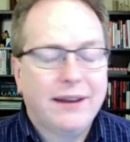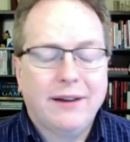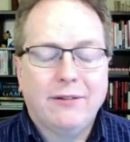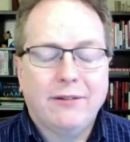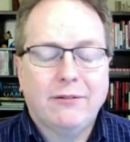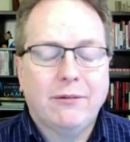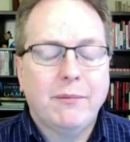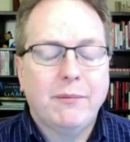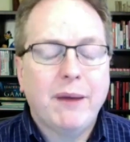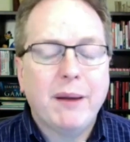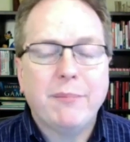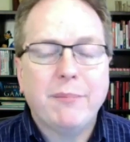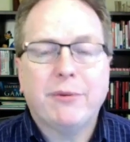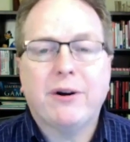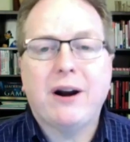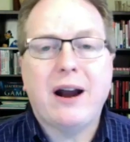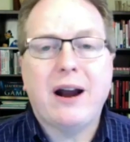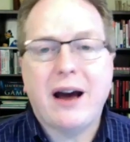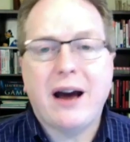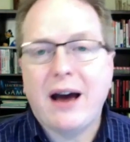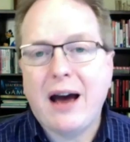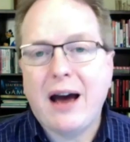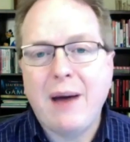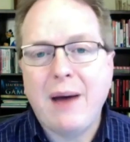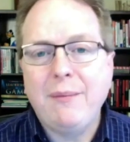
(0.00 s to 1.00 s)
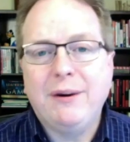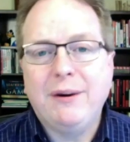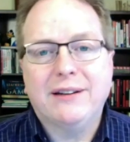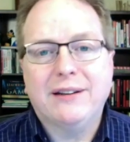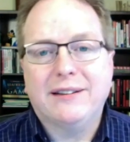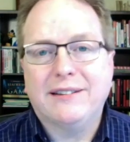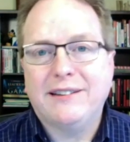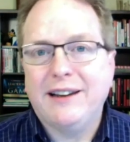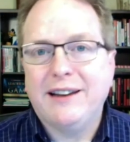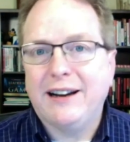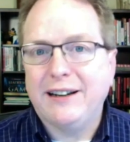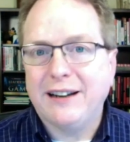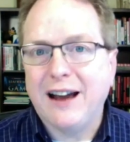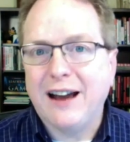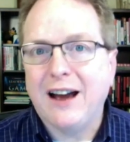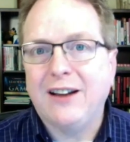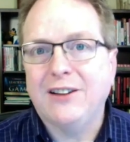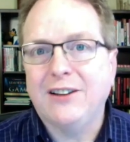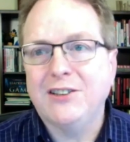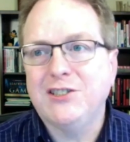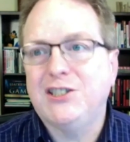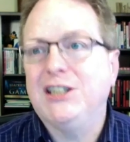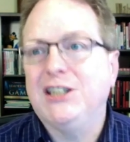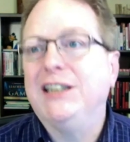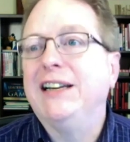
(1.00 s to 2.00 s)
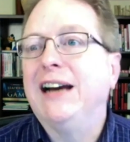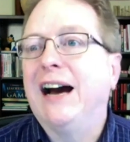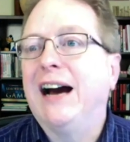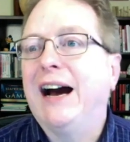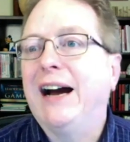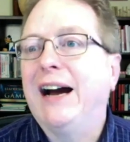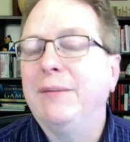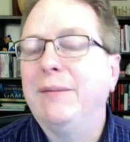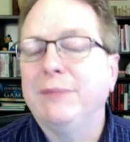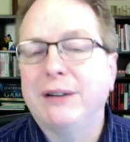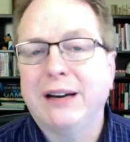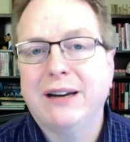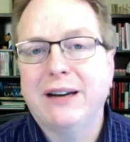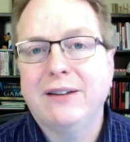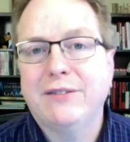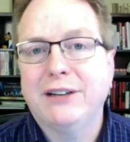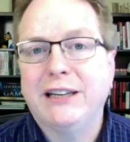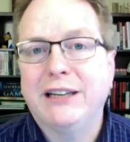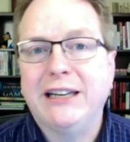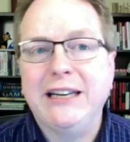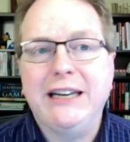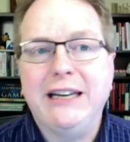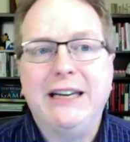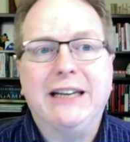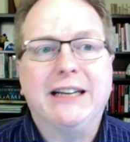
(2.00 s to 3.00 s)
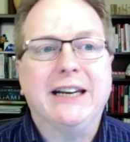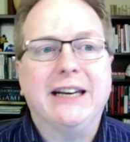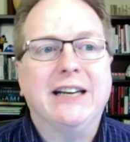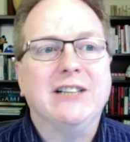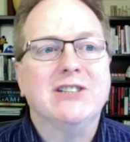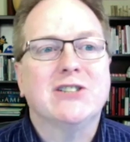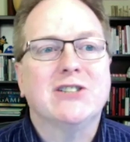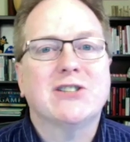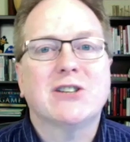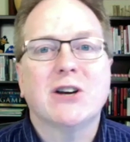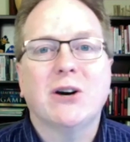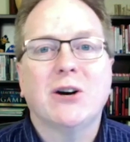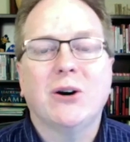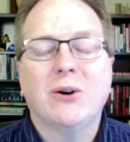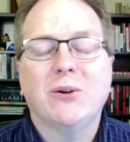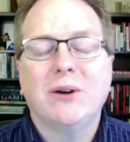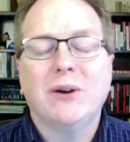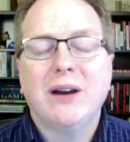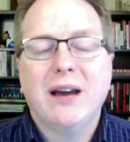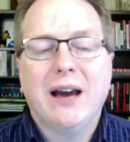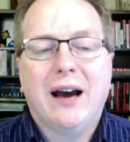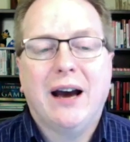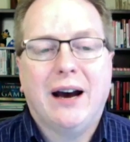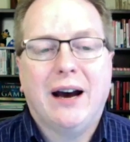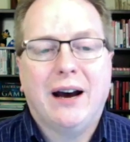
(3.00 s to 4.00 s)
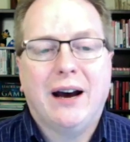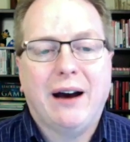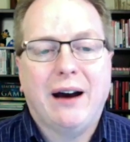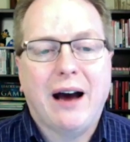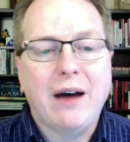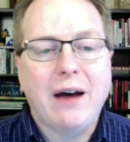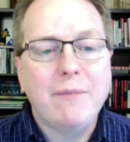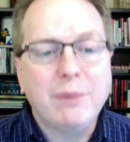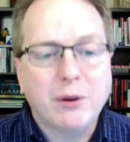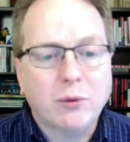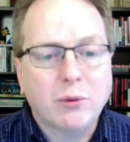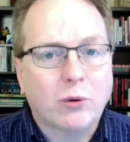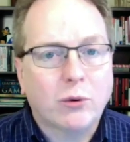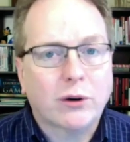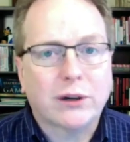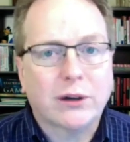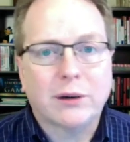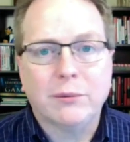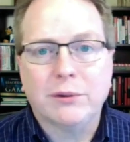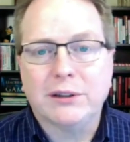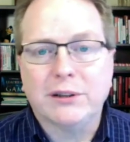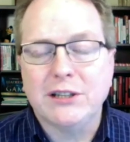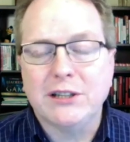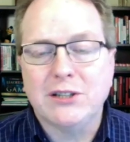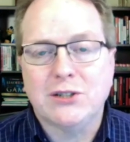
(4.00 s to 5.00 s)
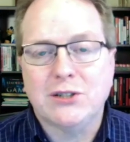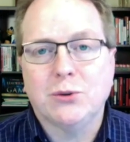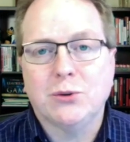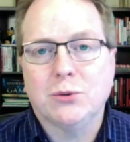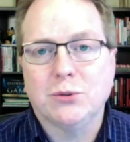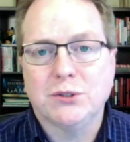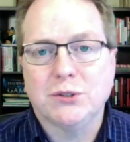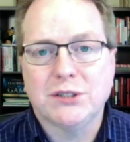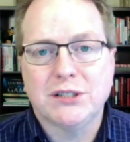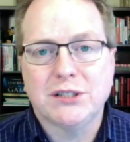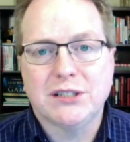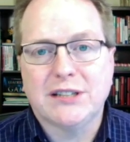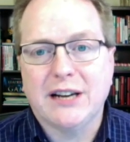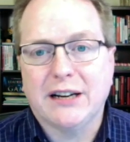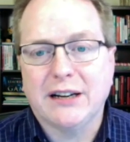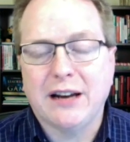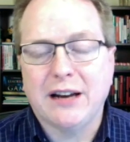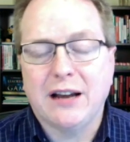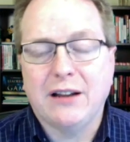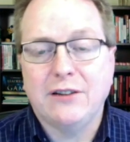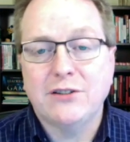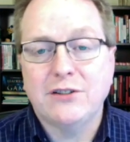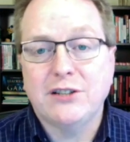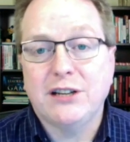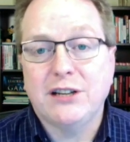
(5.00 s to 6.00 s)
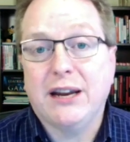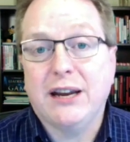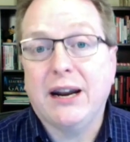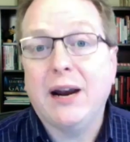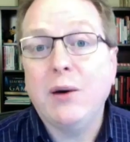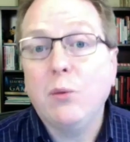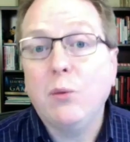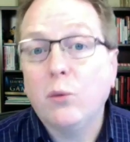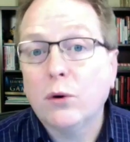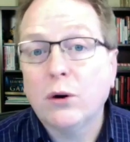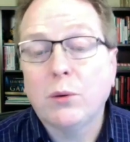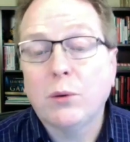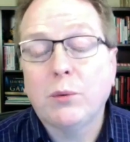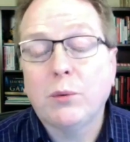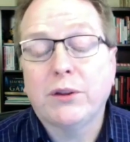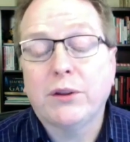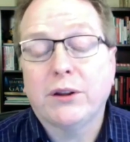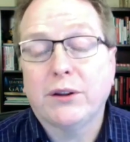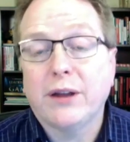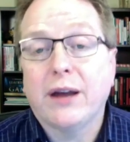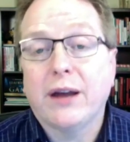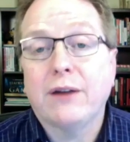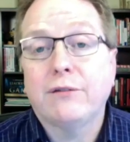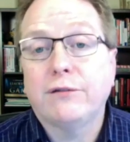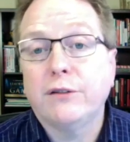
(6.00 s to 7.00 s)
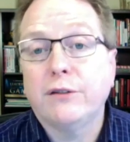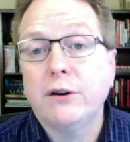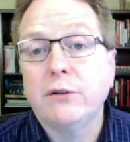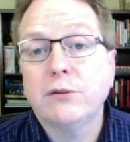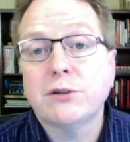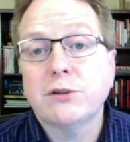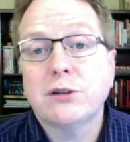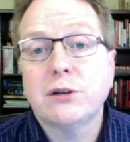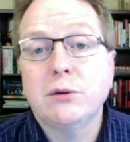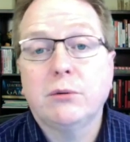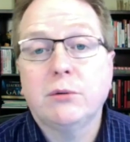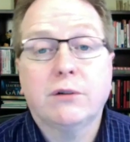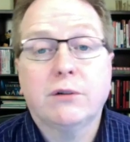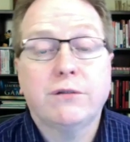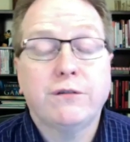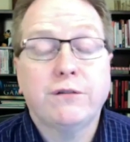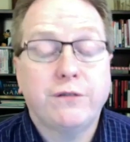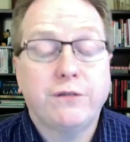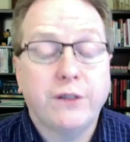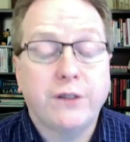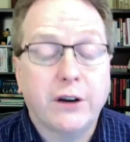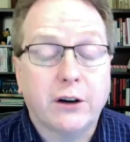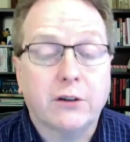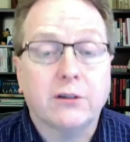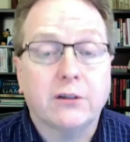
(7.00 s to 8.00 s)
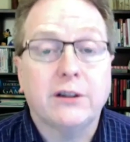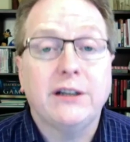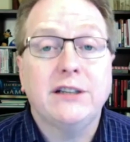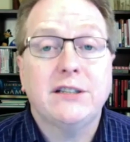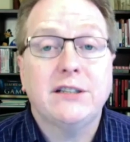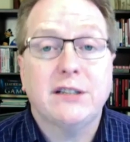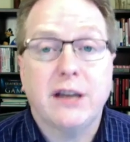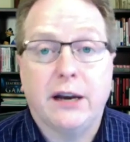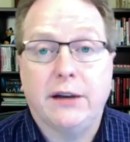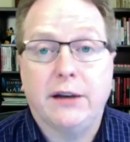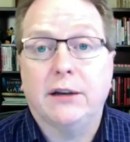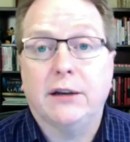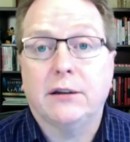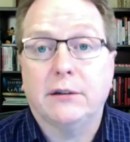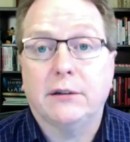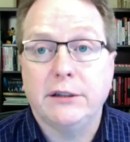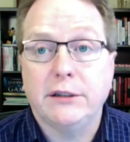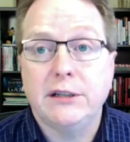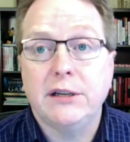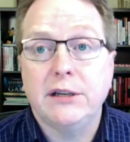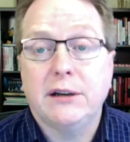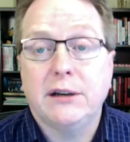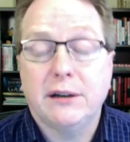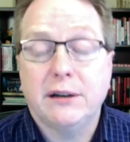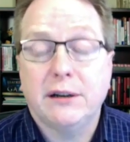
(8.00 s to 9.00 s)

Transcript: remember, I'm a technology guy. I'm kind of a geek. And so I've been working with these tools and technology, and I work with a lot of folks who are fairly technically